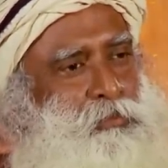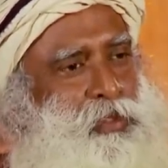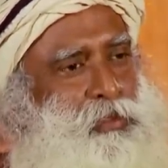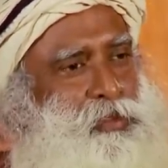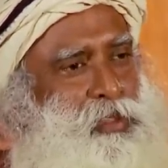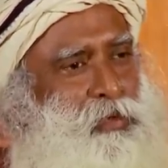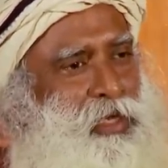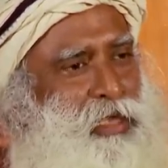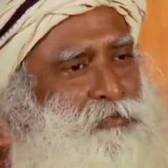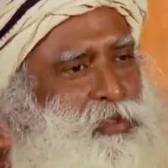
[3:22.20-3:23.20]
Because our
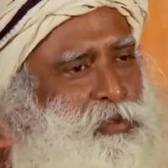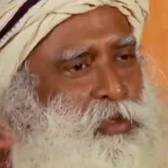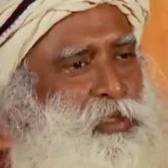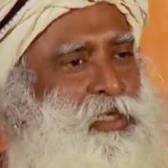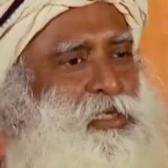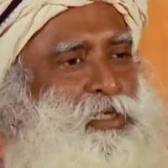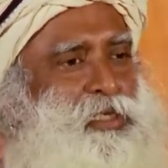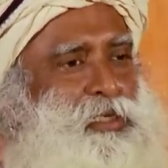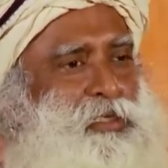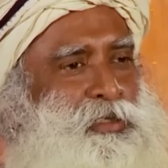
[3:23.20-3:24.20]
lives are not
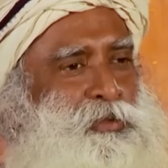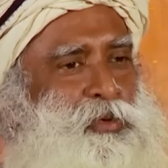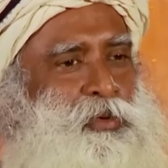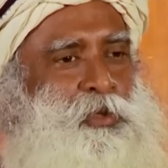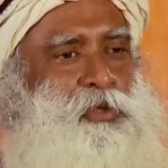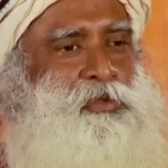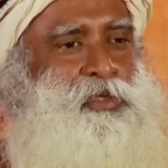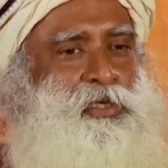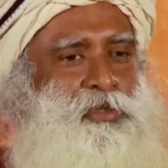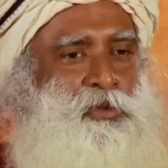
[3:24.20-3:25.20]
contained or because
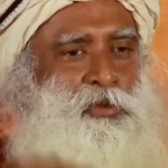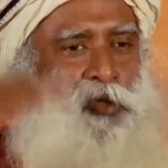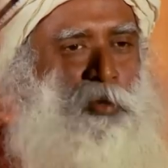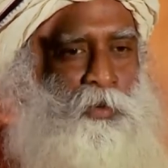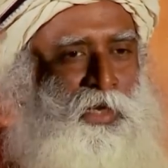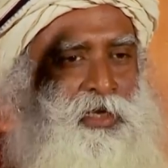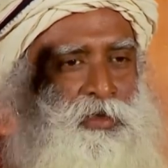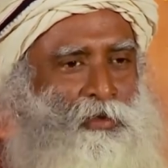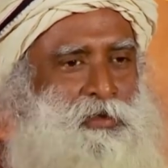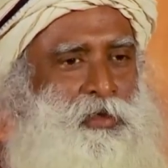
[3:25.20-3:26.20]
there is no top
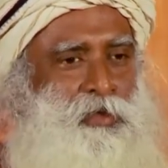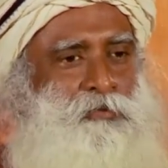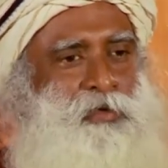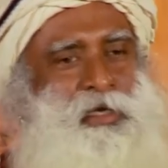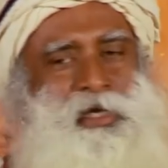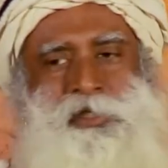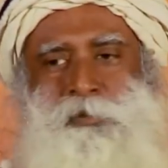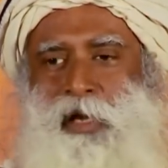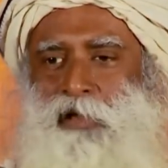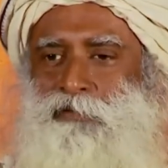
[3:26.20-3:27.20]
line, we can
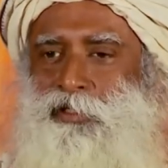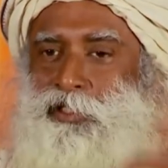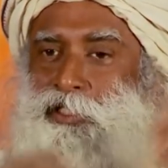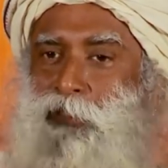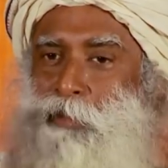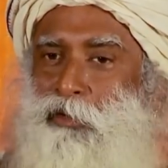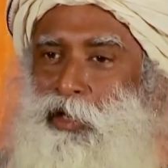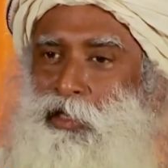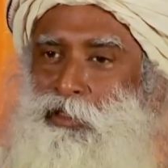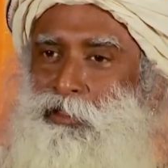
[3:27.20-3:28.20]
aspire for just about
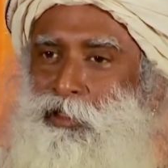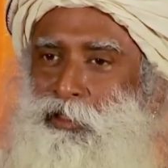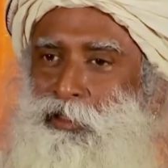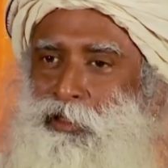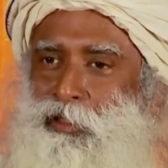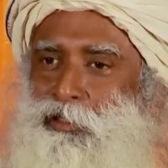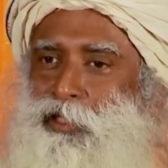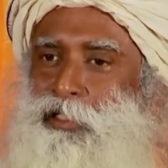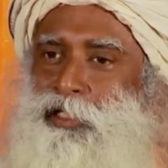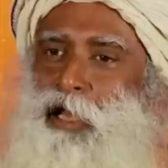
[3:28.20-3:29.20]
anything.
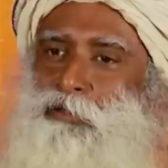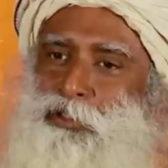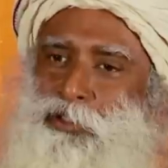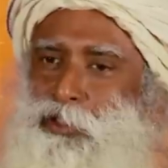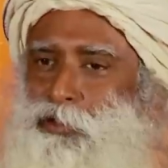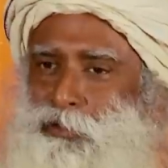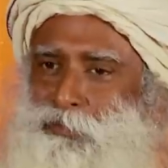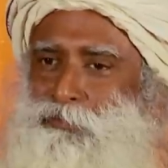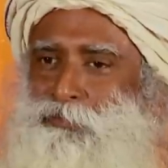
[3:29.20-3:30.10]
That's our struggle.